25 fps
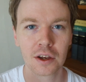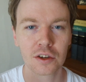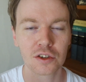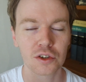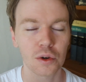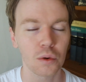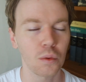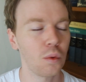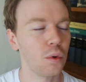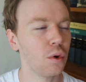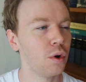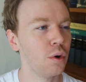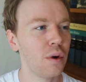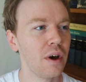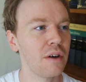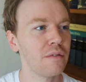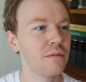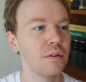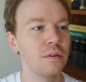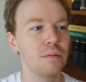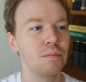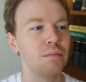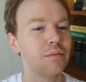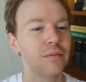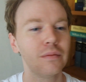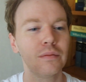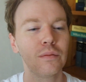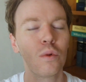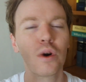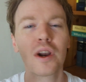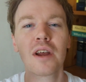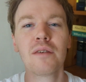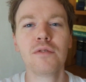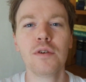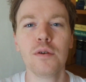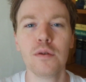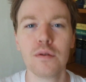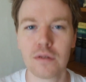So whoever,
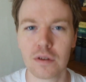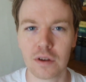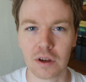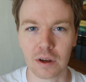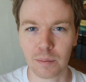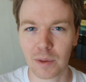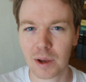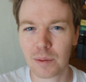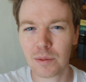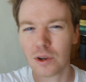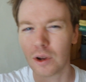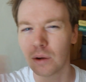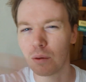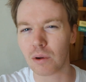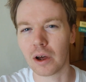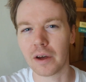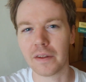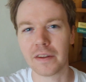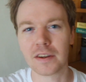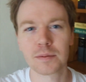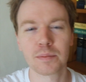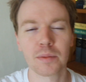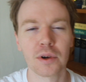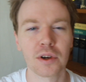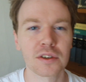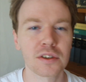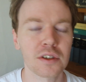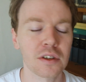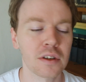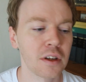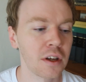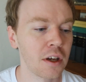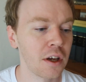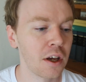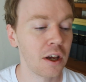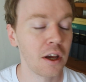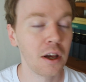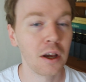whatever you think, maybe you don't like this person,
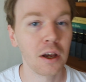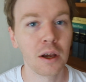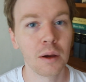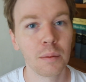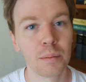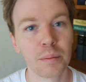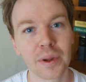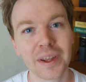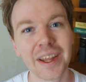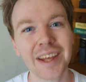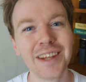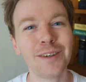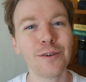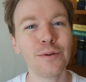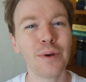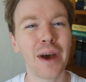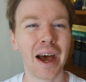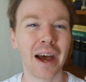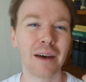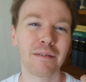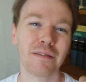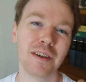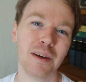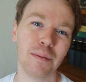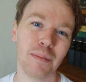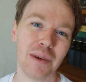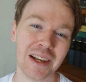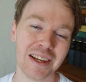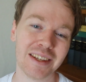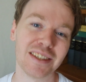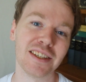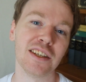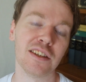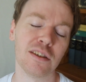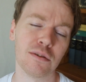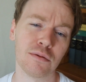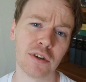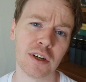but they do have the
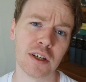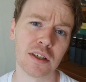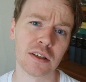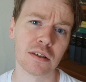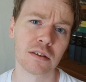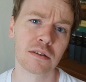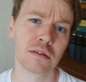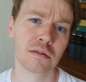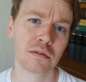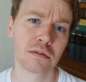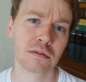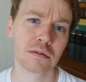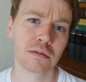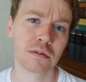ability to reason,